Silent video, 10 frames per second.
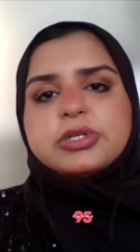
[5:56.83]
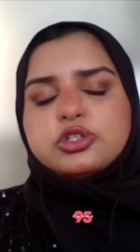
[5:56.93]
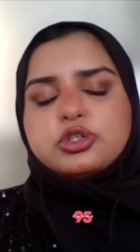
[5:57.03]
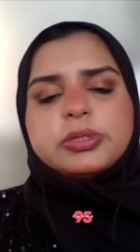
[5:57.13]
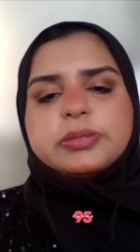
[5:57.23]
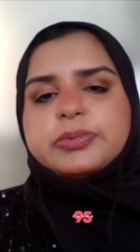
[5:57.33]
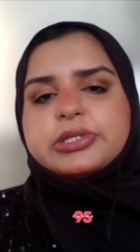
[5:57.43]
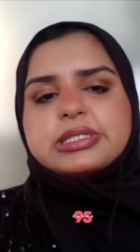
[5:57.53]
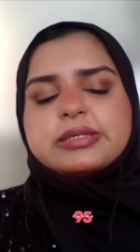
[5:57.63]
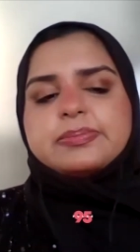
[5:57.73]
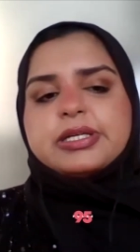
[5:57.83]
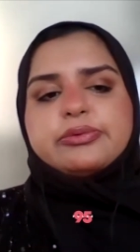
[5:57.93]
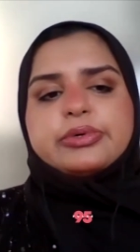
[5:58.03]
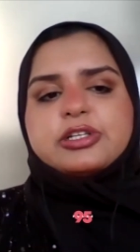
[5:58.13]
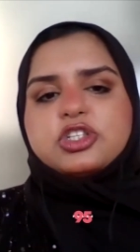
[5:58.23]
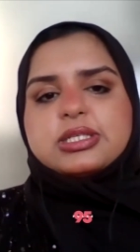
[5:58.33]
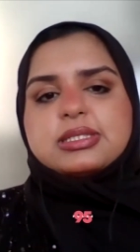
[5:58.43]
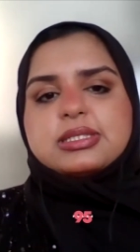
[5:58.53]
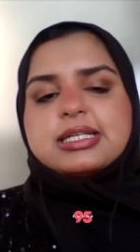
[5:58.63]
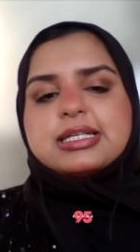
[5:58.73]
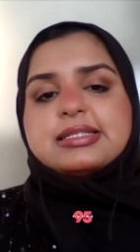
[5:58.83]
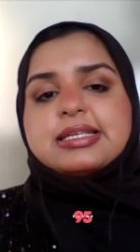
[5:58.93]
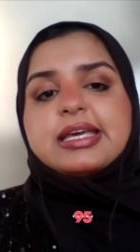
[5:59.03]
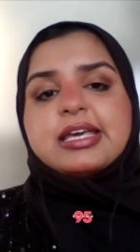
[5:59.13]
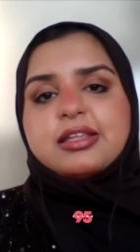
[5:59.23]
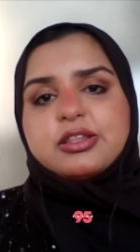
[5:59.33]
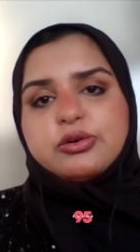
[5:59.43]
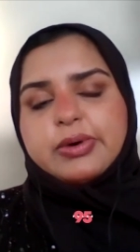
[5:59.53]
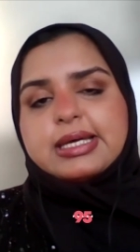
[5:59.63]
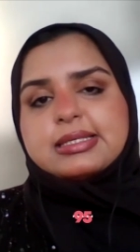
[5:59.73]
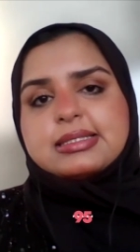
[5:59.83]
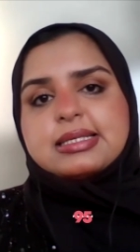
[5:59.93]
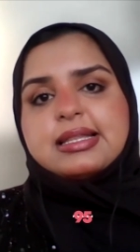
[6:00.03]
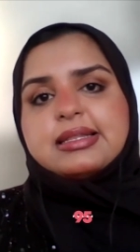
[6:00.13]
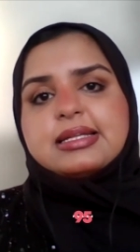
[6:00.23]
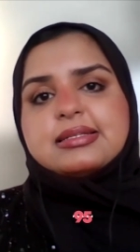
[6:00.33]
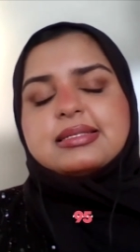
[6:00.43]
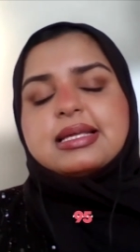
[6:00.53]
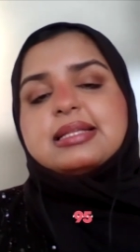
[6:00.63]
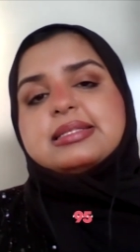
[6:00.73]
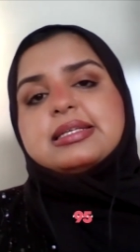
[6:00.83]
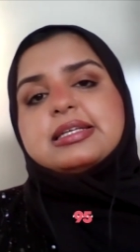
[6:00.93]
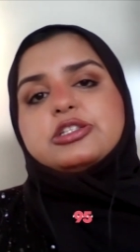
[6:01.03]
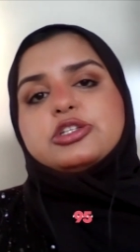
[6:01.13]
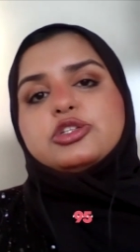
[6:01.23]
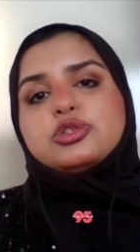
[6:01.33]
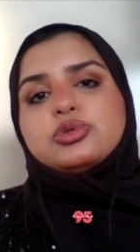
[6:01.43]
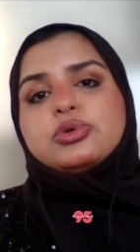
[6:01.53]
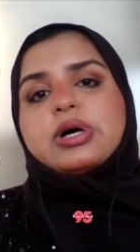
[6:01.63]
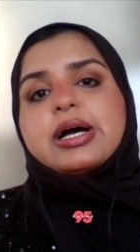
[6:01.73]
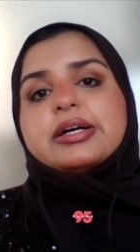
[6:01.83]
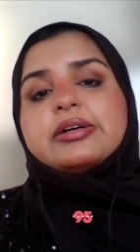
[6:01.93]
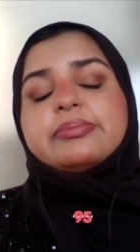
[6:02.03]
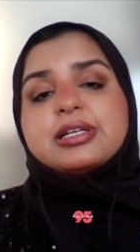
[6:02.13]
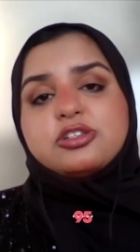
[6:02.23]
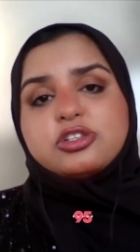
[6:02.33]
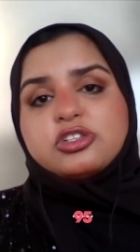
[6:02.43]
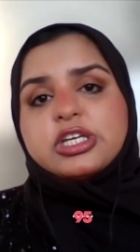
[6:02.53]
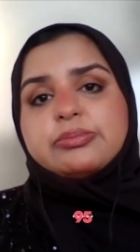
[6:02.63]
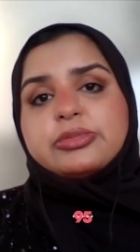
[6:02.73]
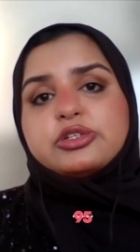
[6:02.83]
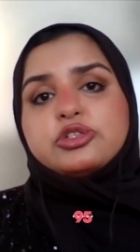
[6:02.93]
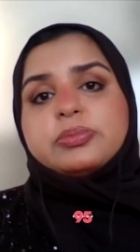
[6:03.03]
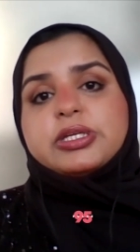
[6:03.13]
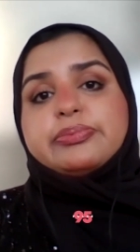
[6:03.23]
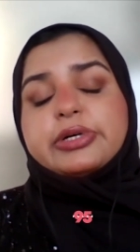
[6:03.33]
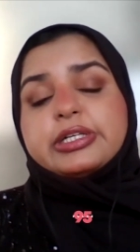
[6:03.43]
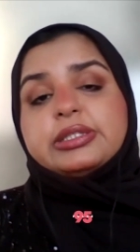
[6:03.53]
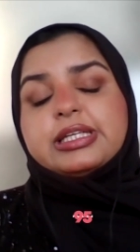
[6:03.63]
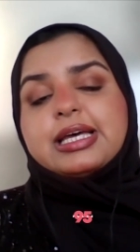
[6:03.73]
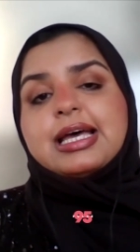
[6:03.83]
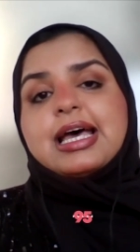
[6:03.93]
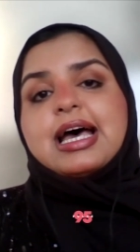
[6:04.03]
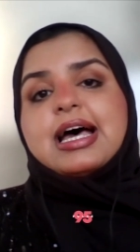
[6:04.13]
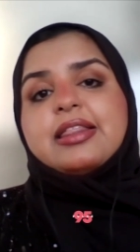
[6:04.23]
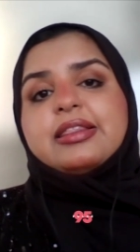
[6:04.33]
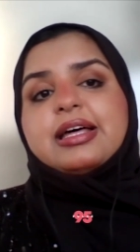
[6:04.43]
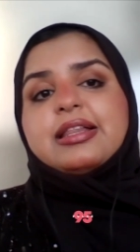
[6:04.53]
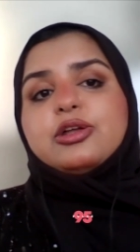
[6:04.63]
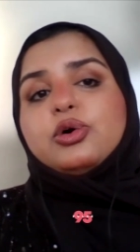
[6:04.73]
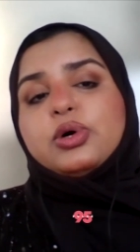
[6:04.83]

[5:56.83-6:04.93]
to be put simply, we're just uh, taking the waste and then sending it into a combustion chamber to be burned. And then the